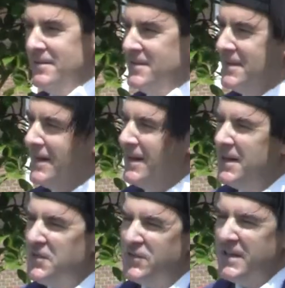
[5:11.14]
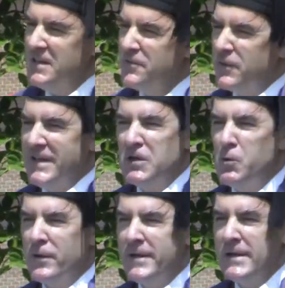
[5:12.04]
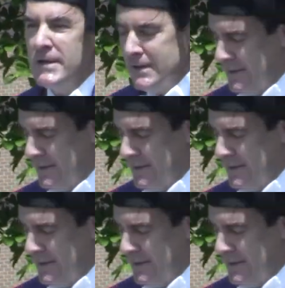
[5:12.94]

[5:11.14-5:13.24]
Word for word: Did the I stand for inquiry?